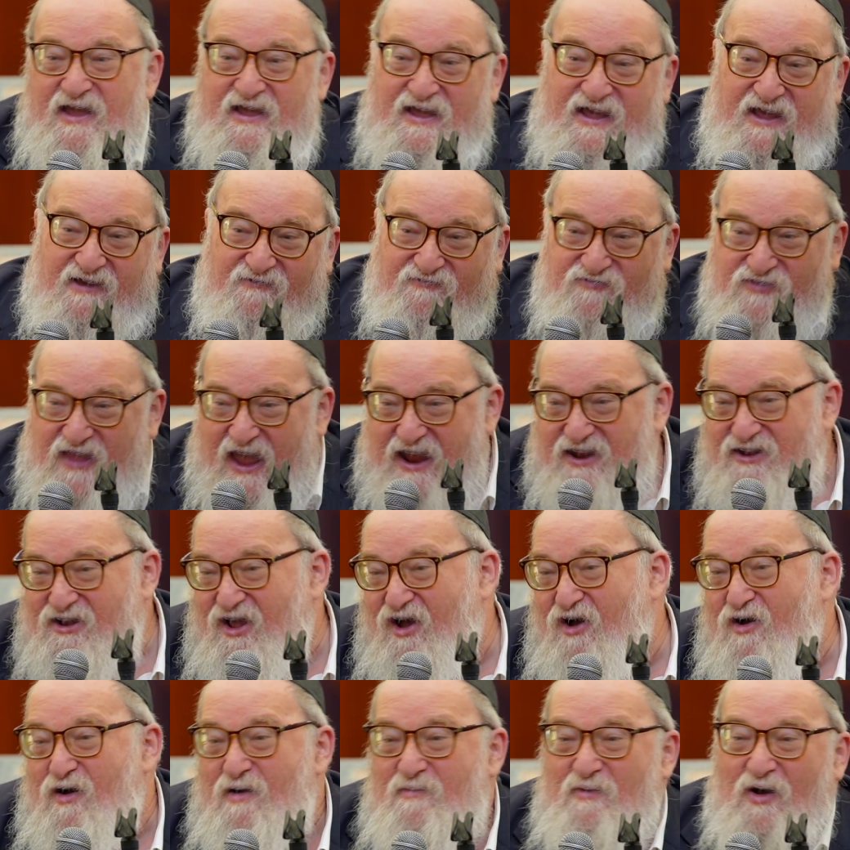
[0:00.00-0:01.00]
if they
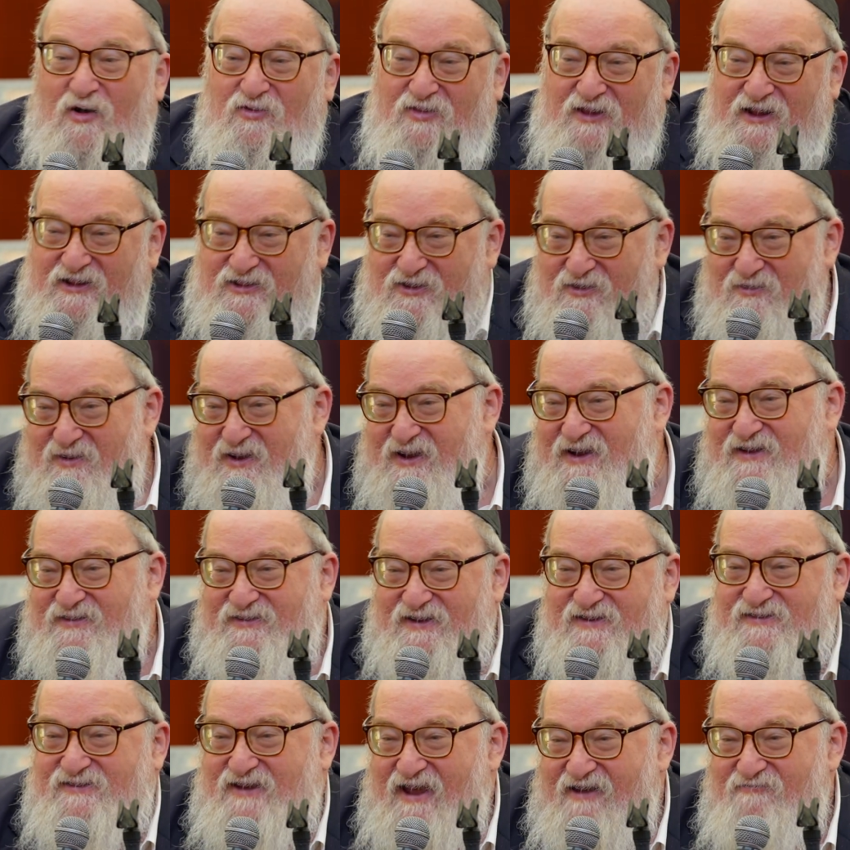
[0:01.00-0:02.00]
know I'm only doing it
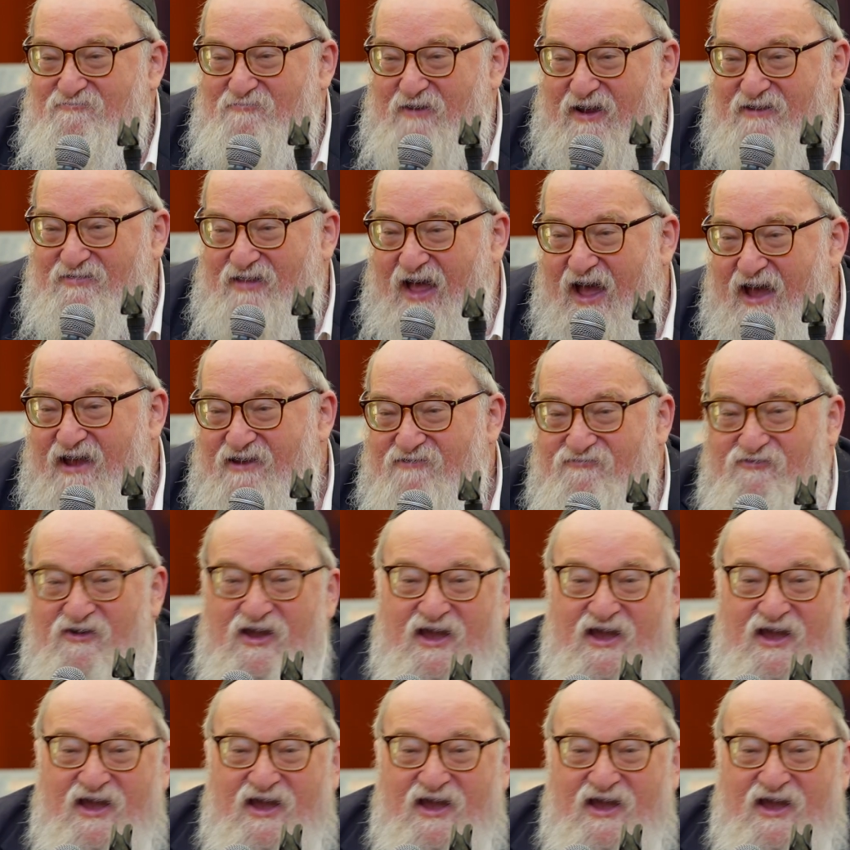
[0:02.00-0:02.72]
to save my life,